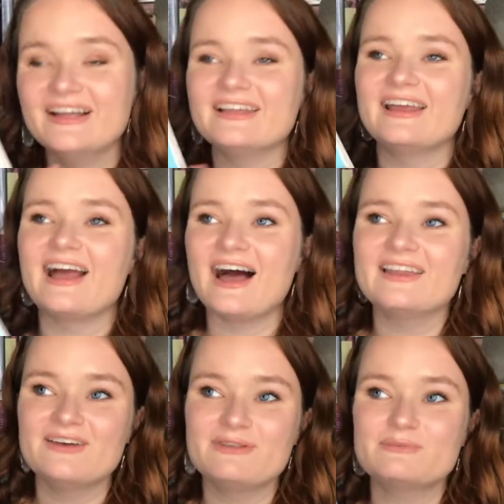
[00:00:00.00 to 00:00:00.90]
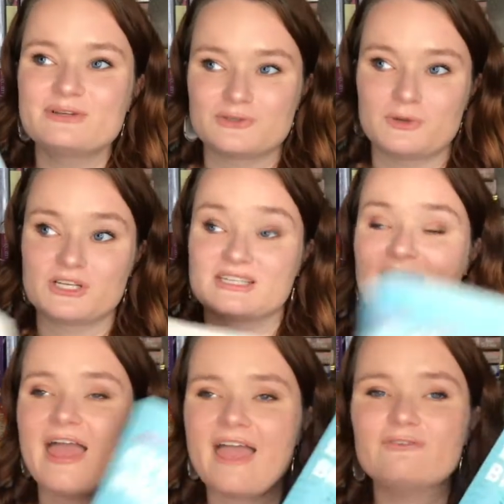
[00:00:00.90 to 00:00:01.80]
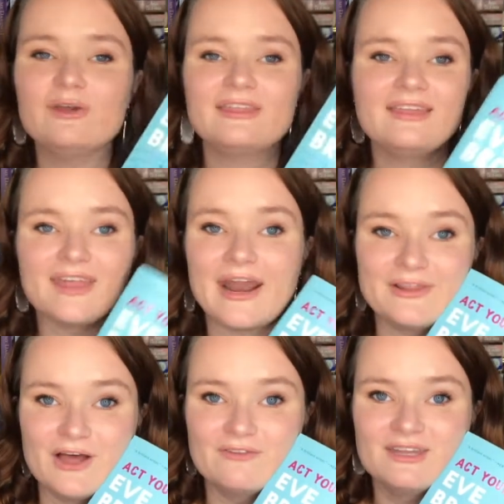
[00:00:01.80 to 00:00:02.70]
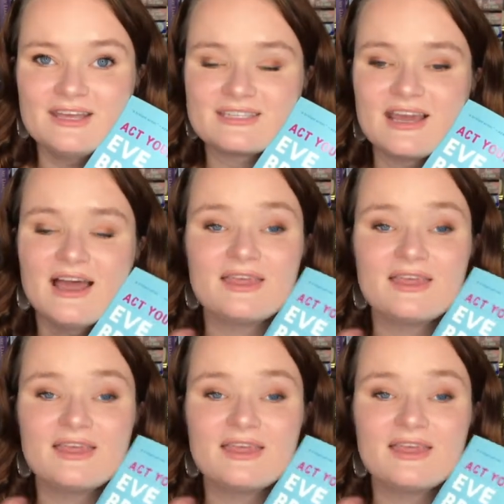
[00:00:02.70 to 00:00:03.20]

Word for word: Like I love this book so much. It has everything that I love in this.